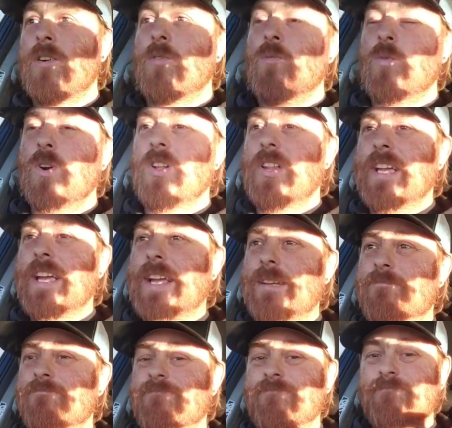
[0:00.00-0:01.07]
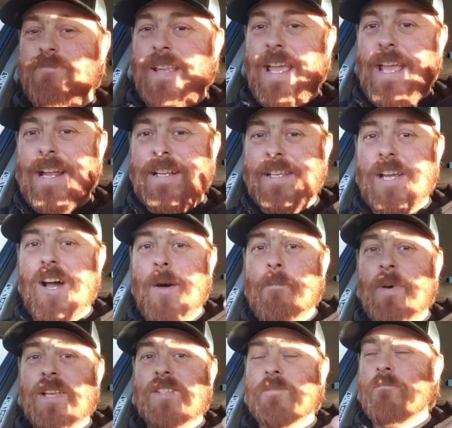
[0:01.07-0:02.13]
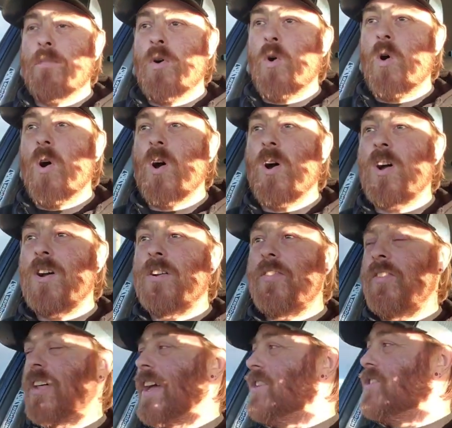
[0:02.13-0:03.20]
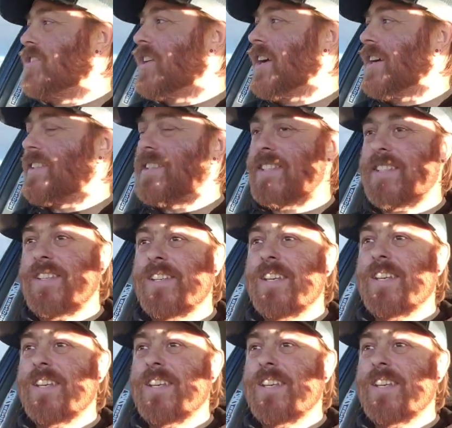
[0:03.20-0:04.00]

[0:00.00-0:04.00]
really encompass more than just